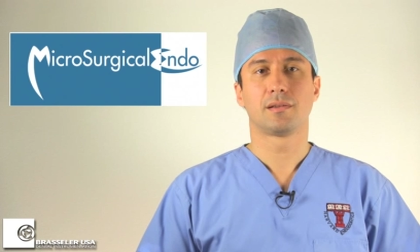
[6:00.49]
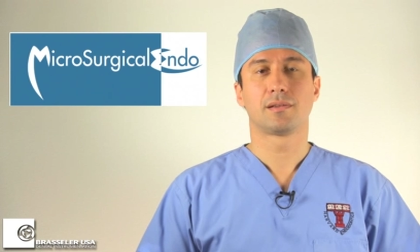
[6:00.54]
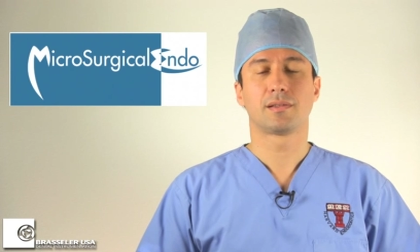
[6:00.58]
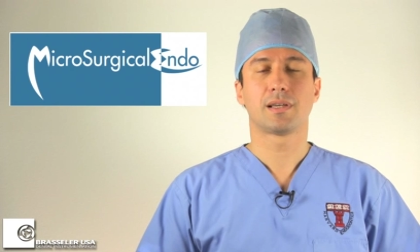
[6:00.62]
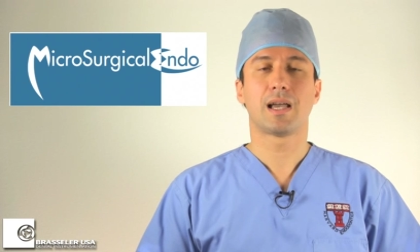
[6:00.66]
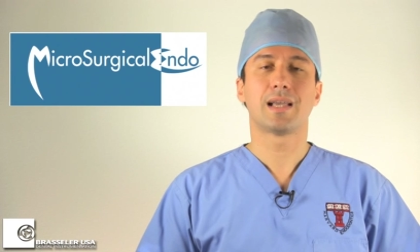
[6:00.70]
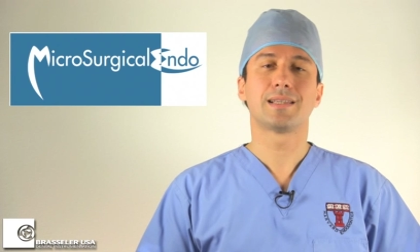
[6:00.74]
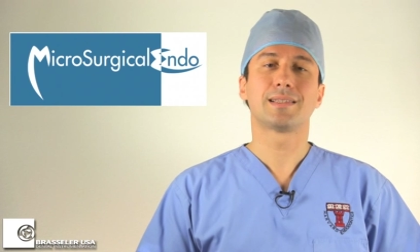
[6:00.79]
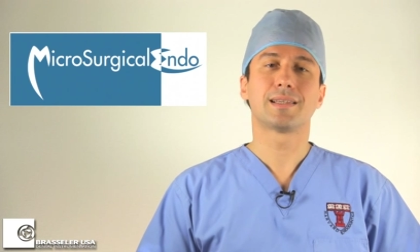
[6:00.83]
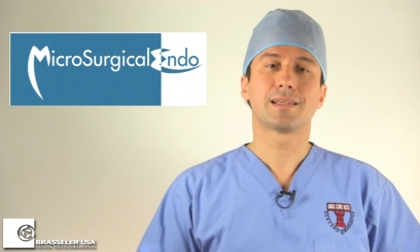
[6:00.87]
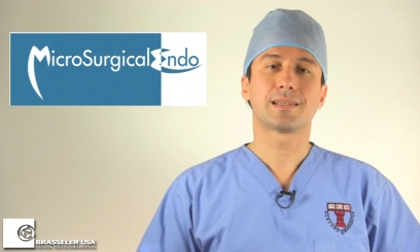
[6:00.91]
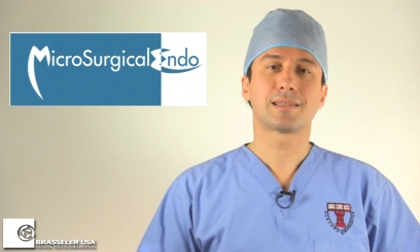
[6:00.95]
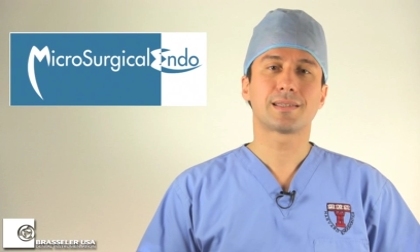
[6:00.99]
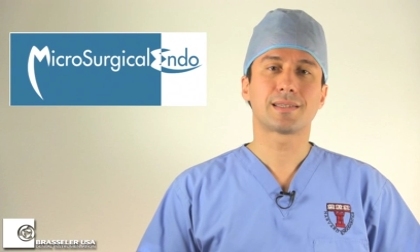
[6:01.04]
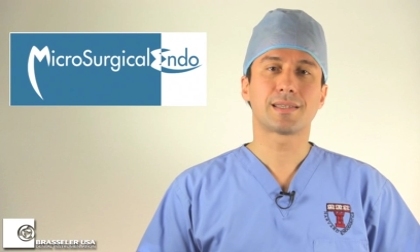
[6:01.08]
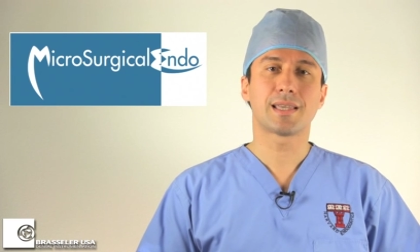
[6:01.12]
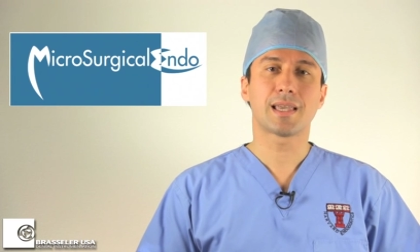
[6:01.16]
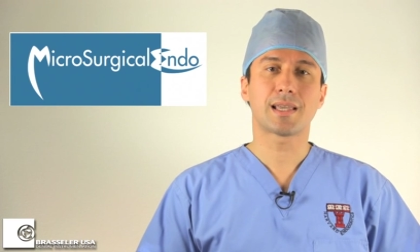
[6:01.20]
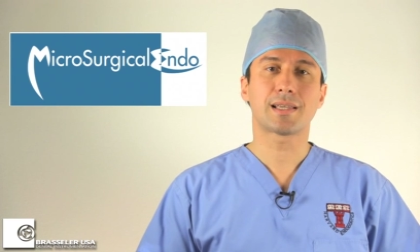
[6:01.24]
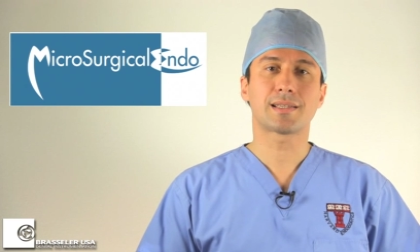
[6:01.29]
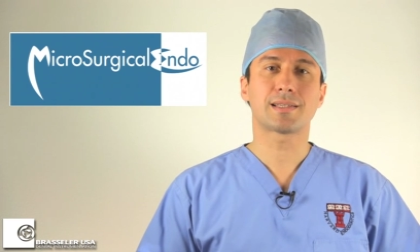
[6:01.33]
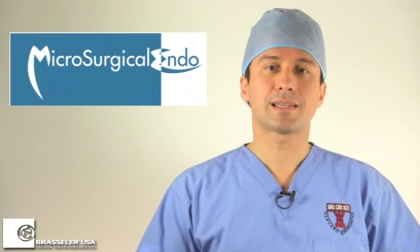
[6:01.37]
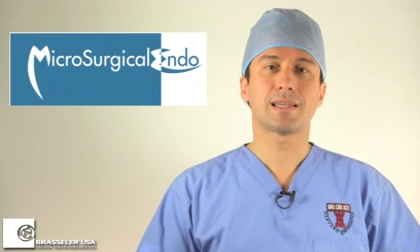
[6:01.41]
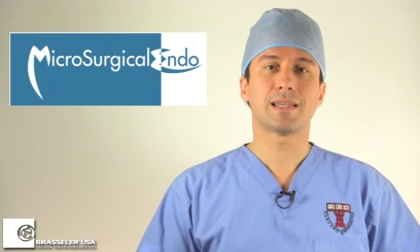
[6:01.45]
Sizes
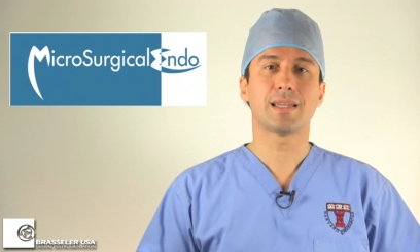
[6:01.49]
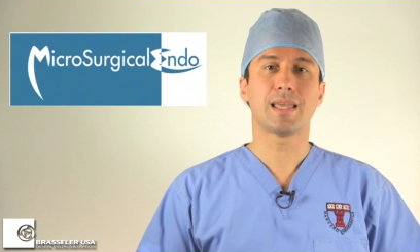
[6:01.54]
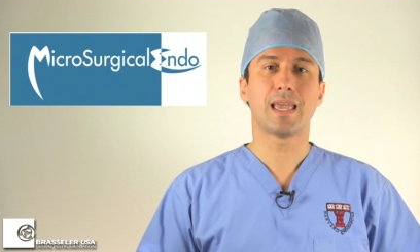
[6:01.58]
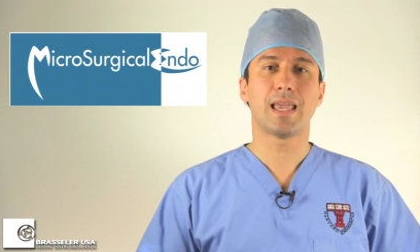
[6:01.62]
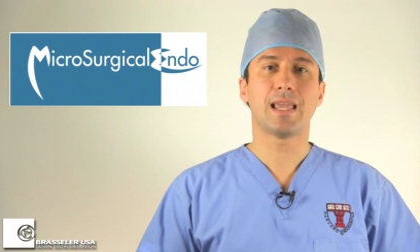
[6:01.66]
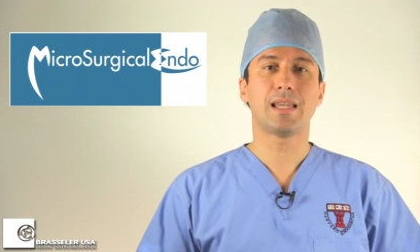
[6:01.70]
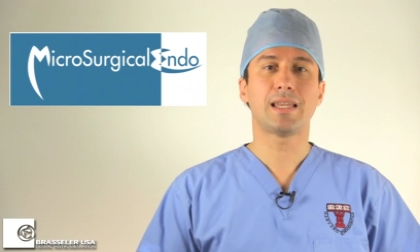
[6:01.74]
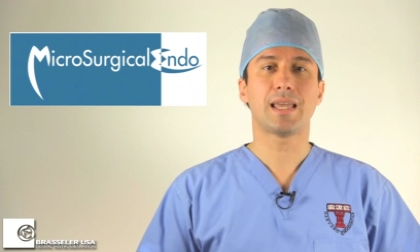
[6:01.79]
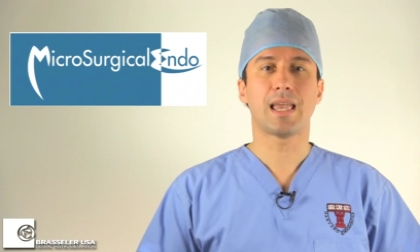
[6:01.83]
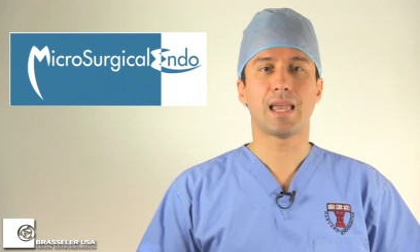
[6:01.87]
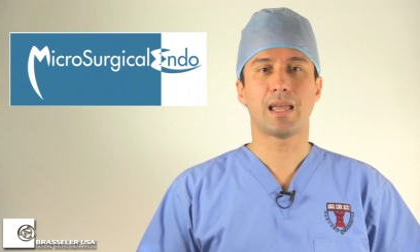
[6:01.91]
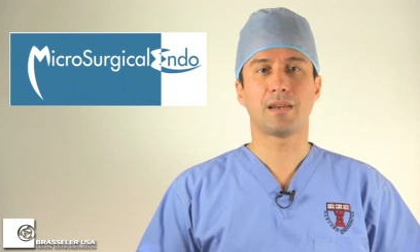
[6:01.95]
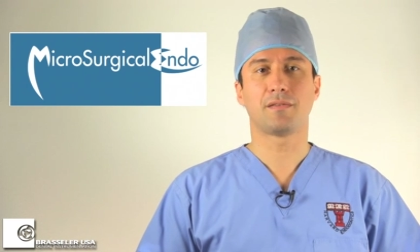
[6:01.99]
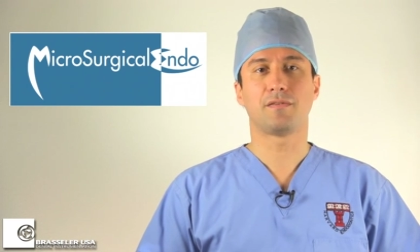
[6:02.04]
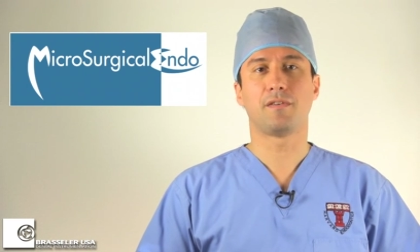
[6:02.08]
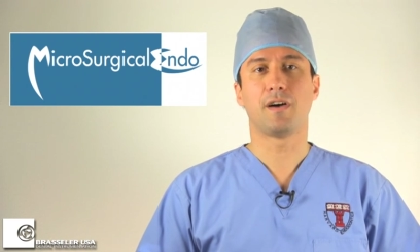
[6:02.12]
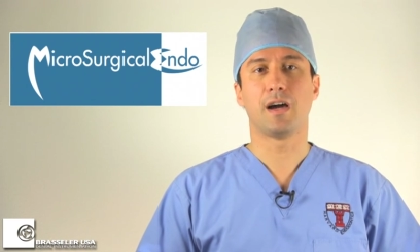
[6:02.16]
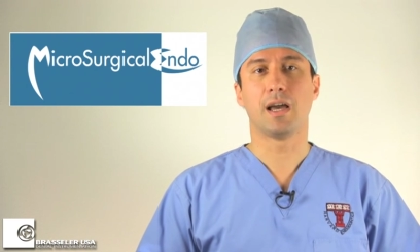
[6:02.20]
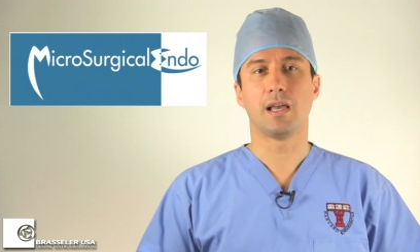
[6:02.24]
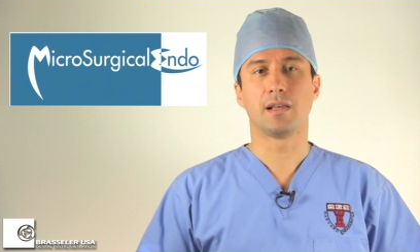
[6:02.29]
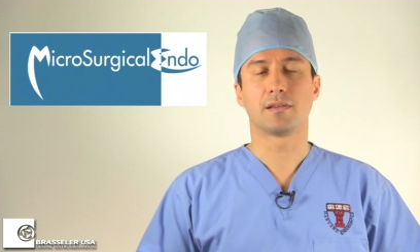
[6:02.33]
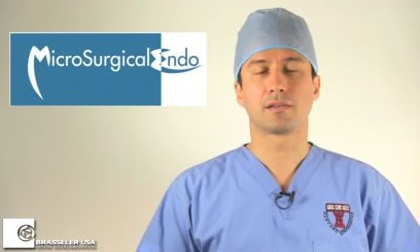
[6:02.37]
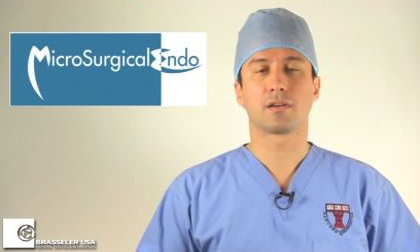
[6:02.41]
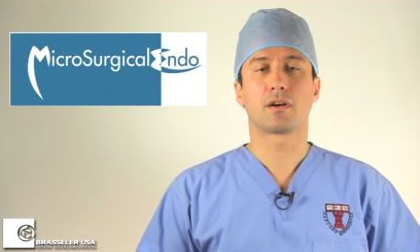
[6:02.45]
6 and 8 hand
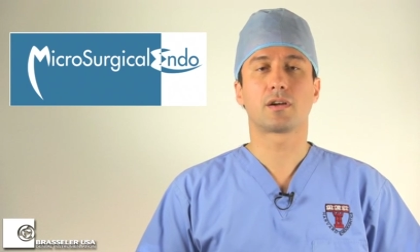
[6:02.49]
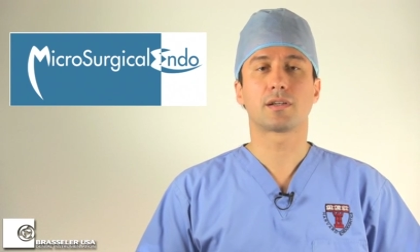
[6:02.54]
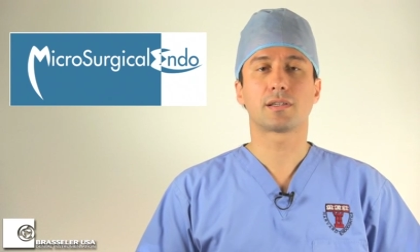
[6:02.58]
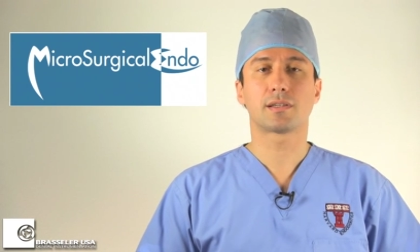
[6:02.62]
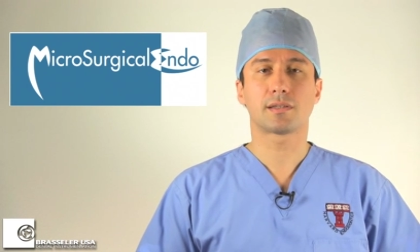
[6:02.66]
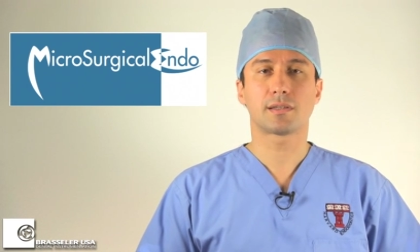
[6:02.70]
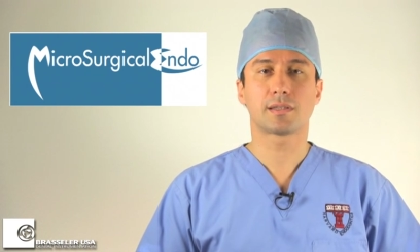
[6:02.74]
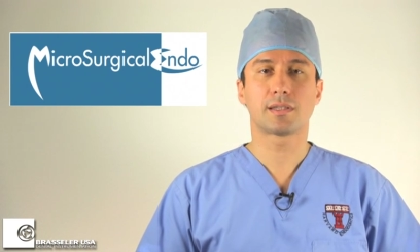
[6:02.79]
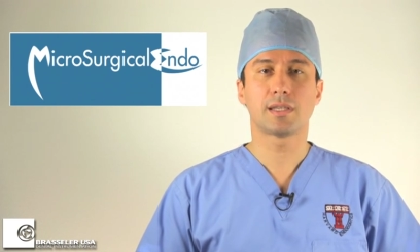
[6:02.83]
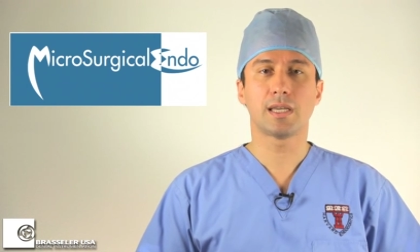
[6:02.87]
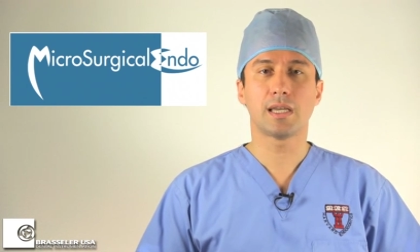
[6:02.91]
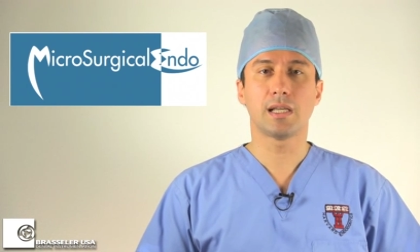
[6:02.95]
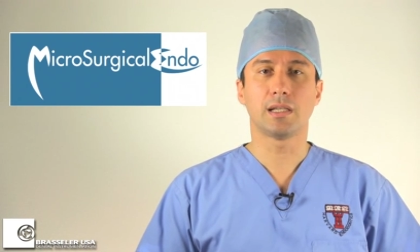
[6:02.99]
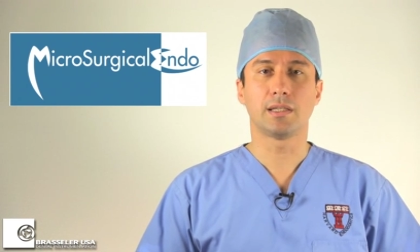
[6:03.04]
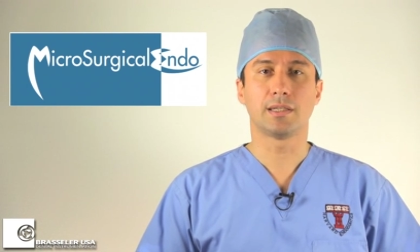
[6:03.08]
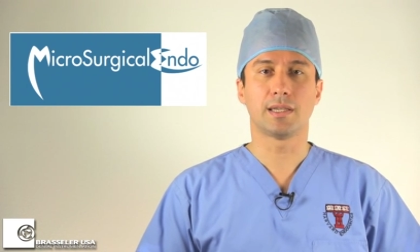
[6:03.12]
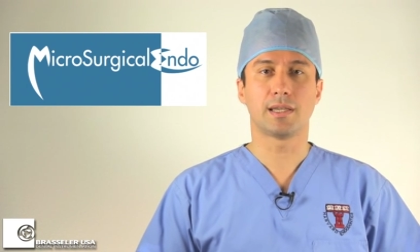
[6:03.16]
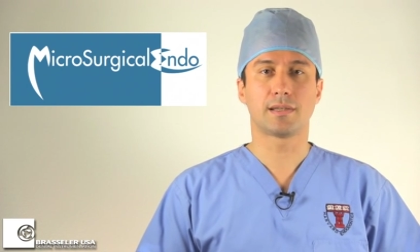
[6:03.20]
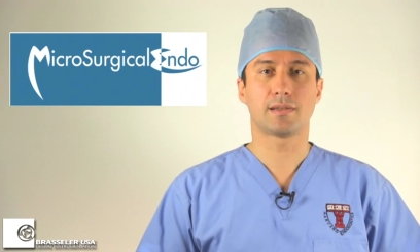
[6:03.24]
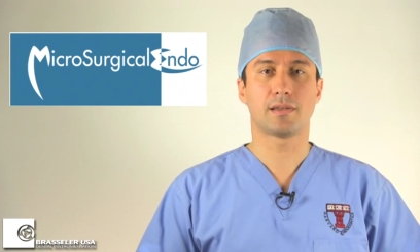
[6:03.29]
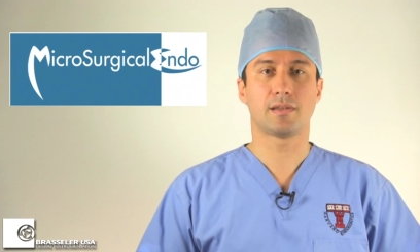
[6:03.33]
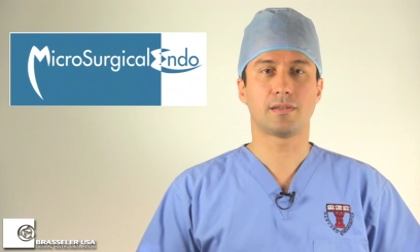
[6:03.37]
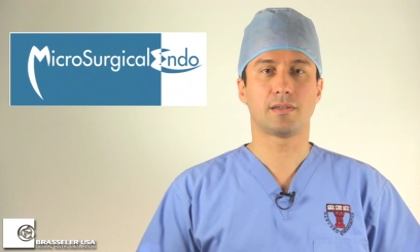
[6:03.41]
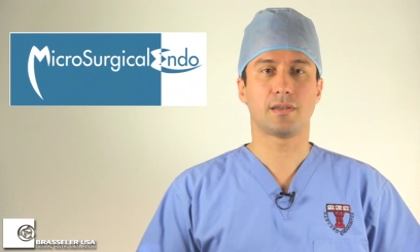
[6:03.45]
files are still
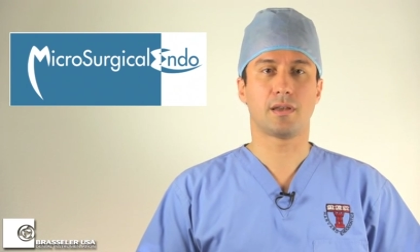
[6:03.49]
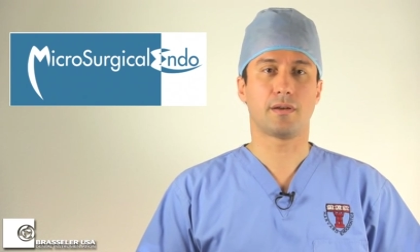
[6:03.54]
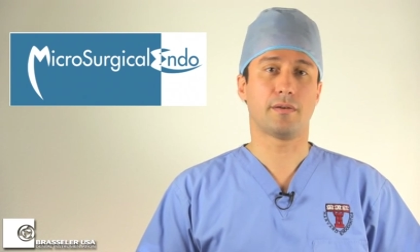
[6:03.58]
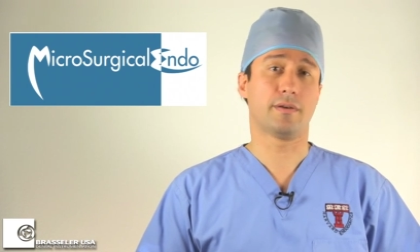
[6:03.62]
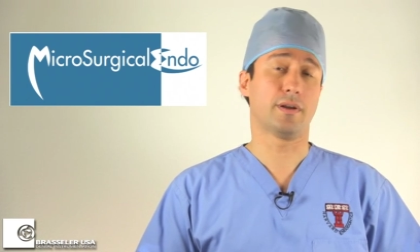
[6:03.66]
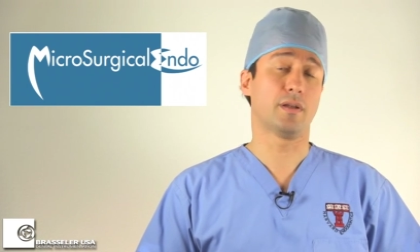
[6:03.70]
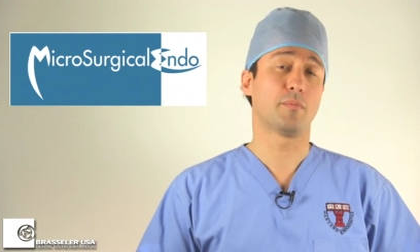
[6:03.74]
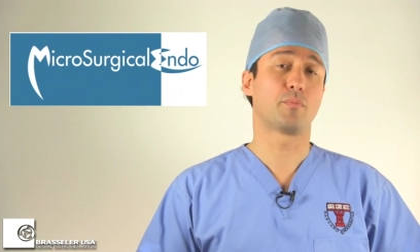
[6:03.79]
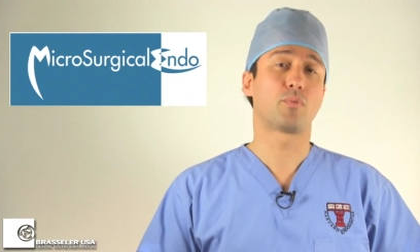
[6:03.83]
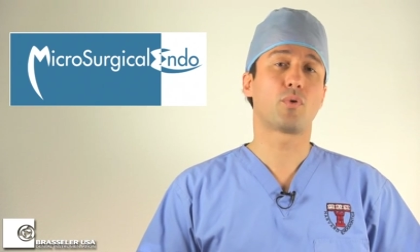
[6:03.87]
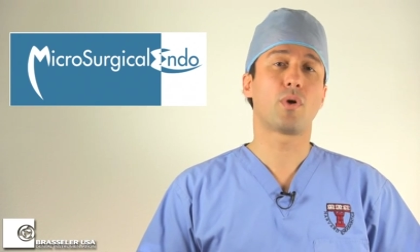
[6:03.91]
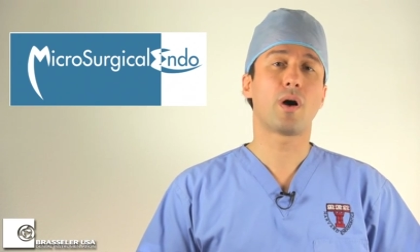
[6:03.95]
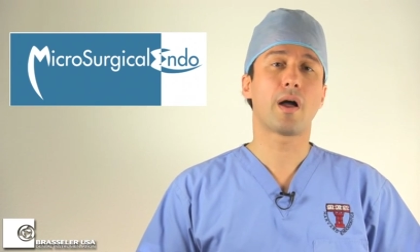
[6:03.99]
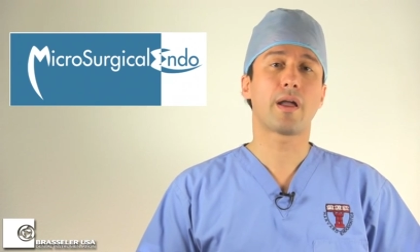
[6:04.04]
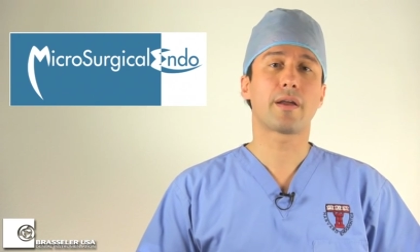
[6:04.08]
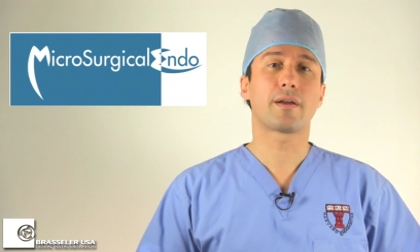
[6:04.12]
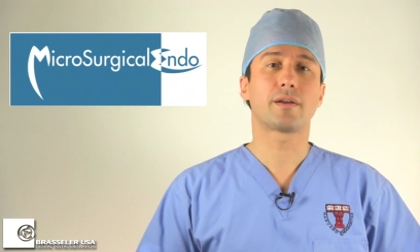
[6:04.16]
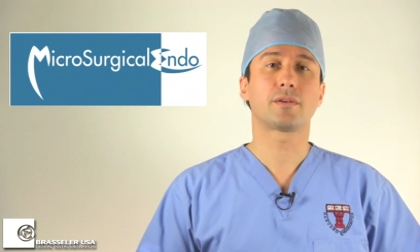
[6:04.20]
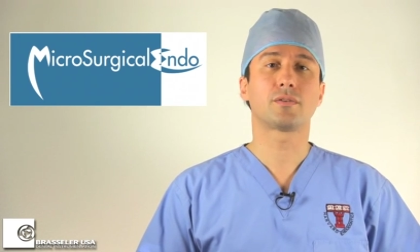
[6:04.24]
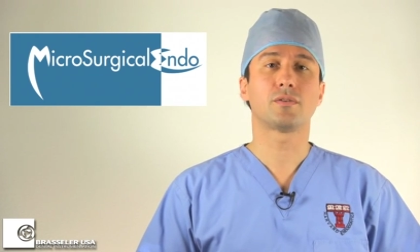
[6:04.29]
necessary prior